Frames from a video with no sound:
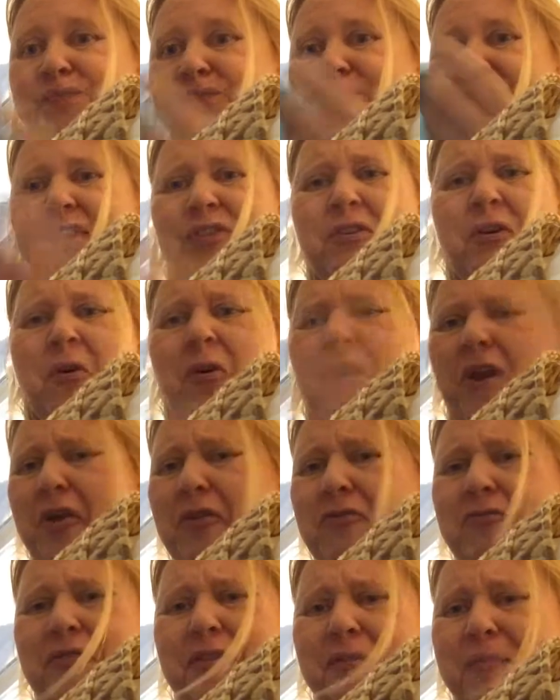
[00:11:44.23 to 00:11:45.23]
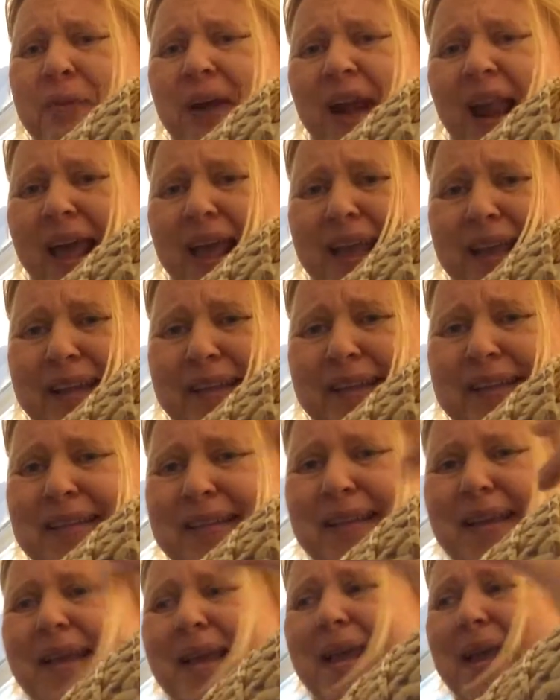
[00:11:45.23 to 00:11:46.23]
They're all over the place.
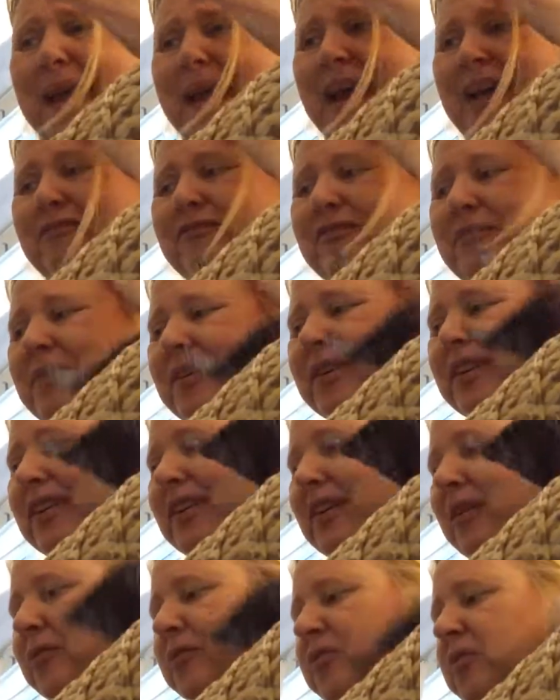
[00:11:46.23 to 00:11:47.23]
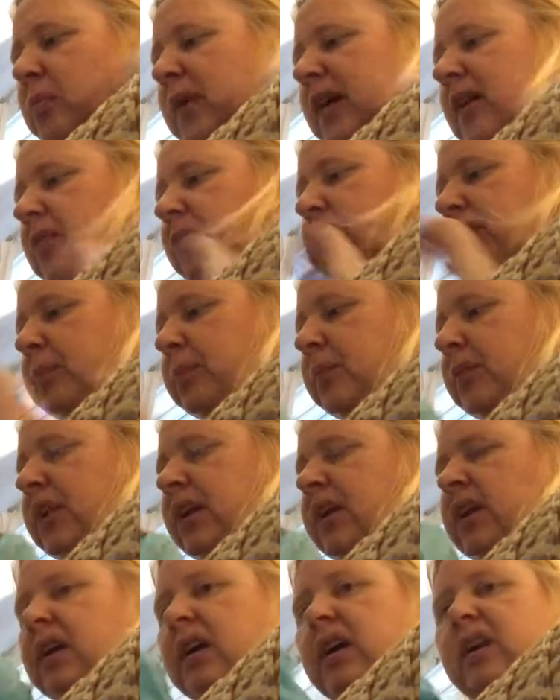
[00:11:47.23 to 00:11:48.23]
Everybody knows about them.
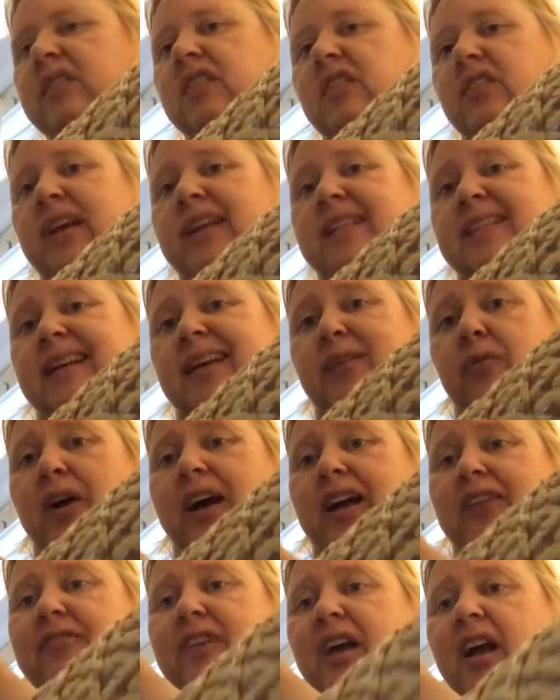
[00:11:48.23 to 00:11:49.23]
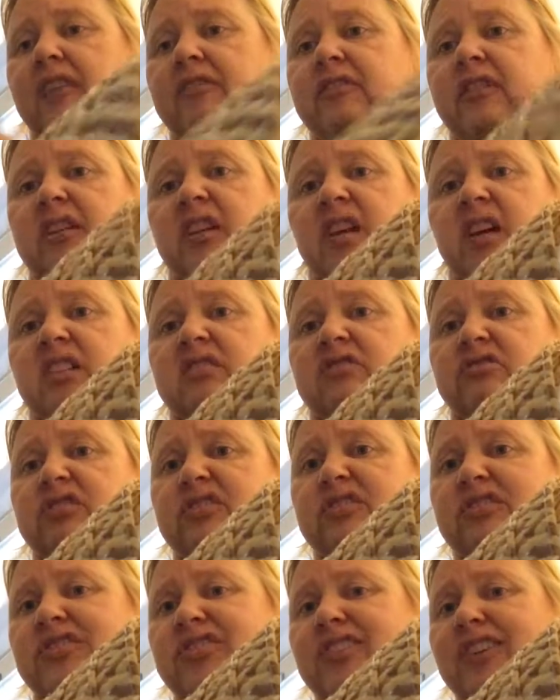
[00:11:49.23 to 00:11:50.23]
So that's how I've got hundreds
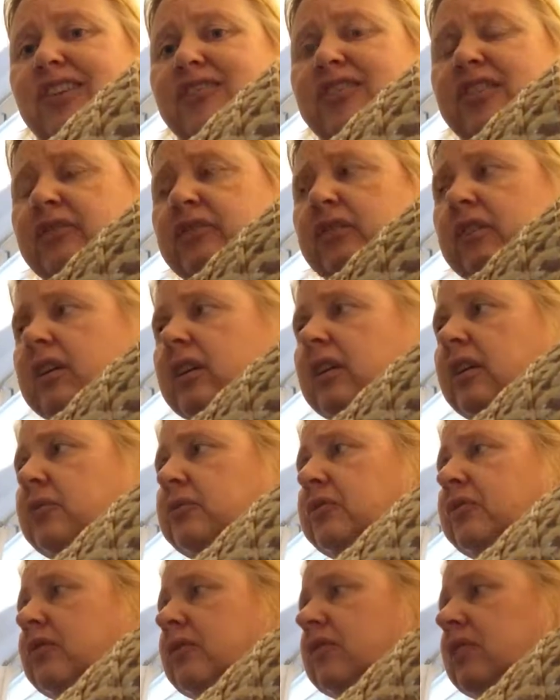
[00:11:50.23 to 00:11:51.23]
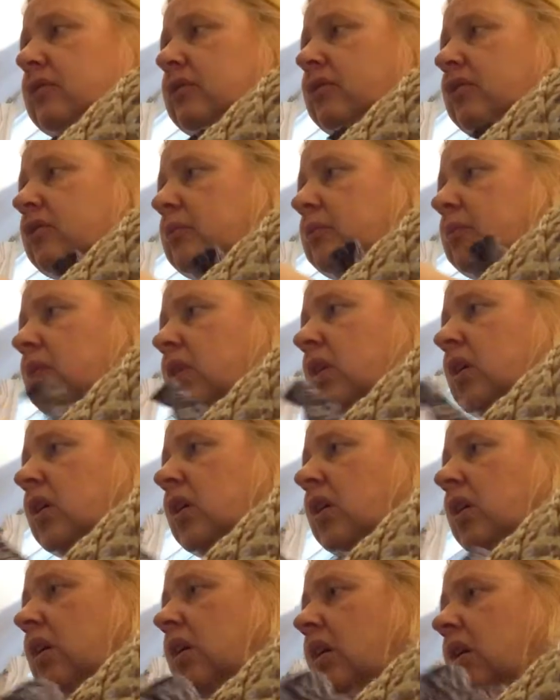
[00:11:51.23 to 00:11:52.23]
of scarves. I've got loads and loads of them.
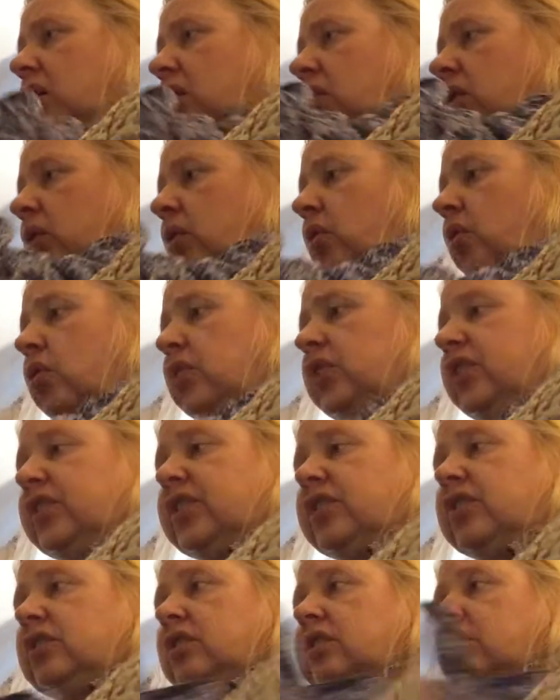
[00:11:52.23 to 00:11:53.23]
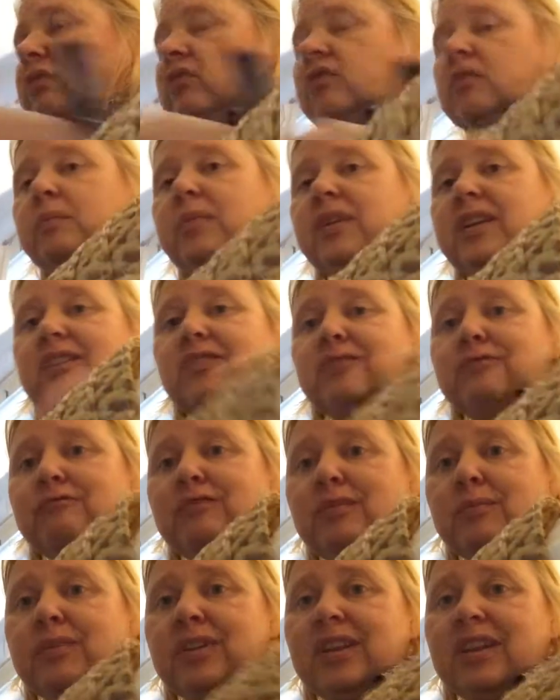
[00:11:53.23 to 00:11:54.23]
Or you can use a piece of
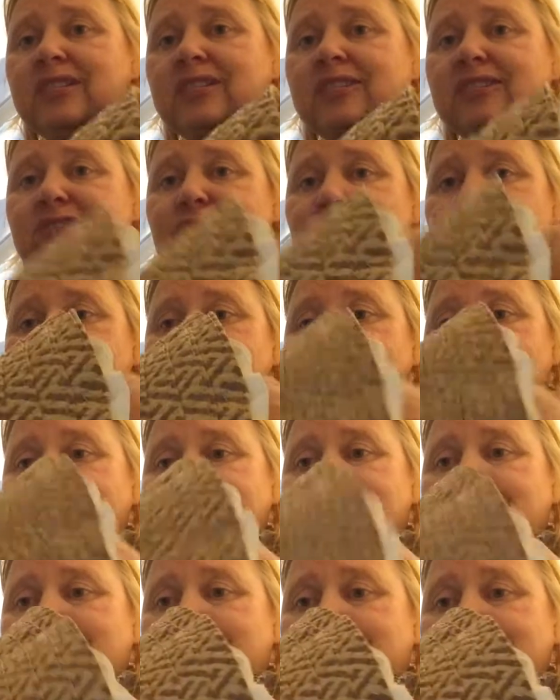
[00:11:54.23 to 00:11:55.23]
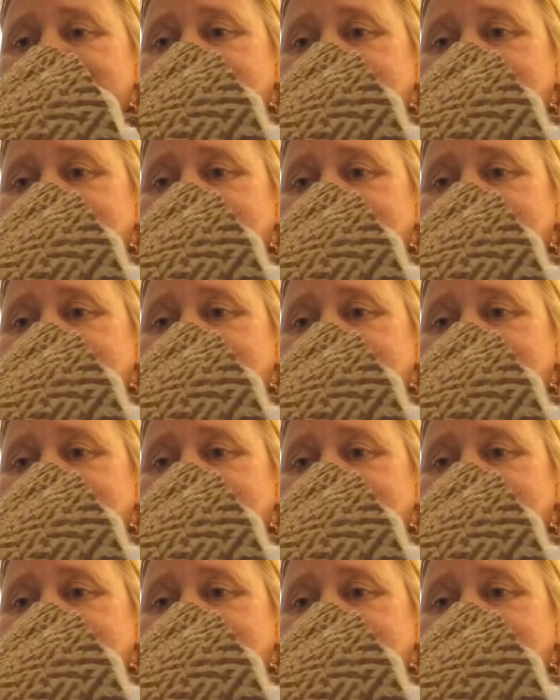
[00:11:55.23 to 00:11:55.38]
ribbon, as I showed earlier on.